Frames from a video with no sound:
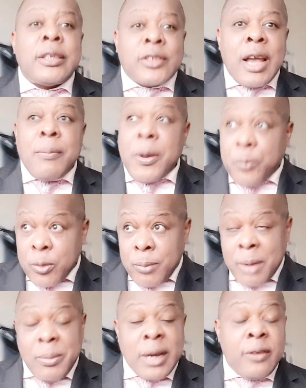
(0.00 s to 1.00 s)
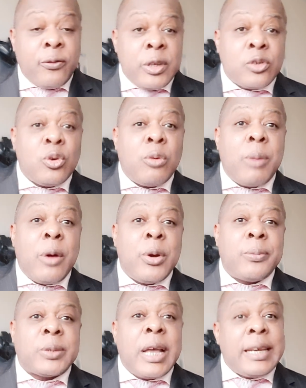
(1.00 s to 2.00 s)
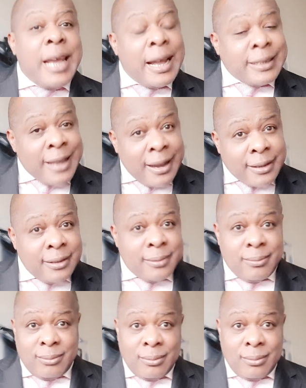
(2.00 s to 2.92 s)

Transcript: Each time I put my manifesto on my website, they attack it.